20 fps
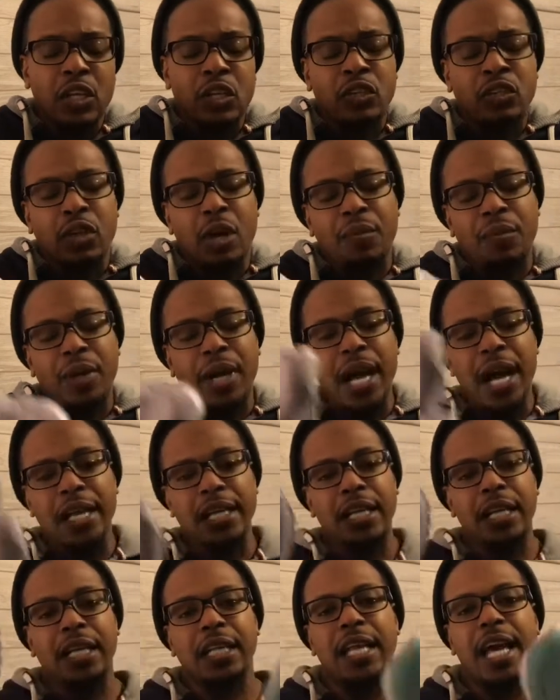So I'm
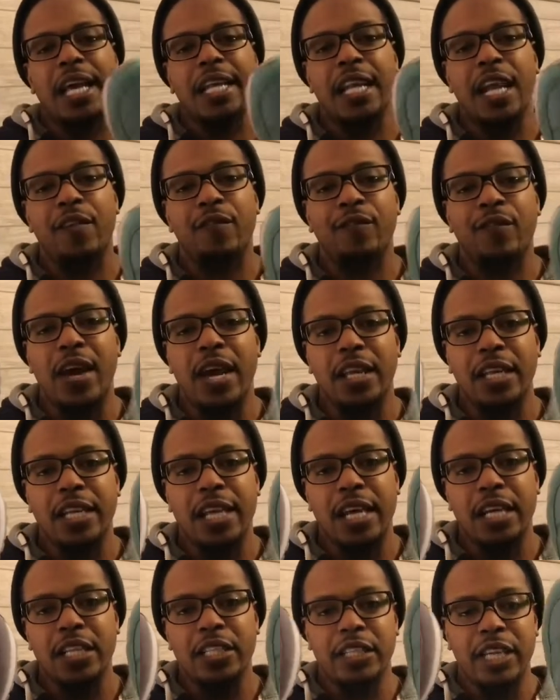kind of glad that I finally
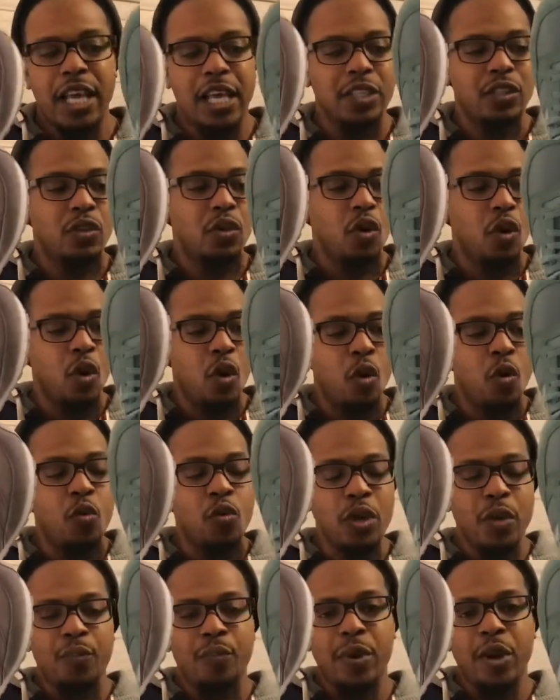got a chance to
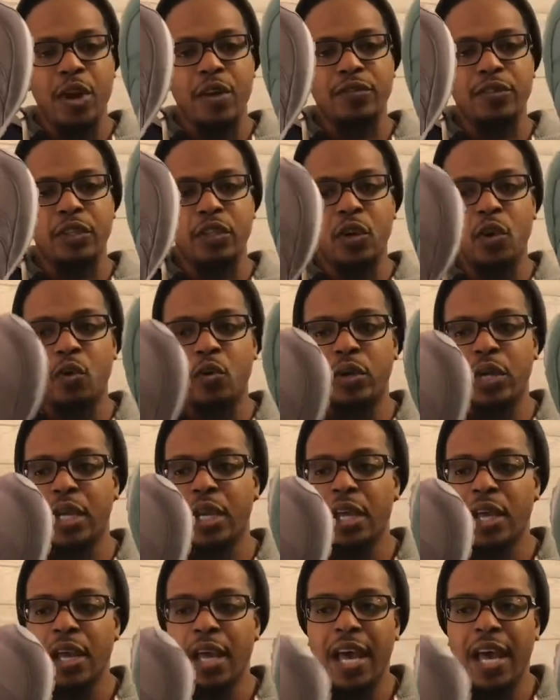own a pair of Saucony.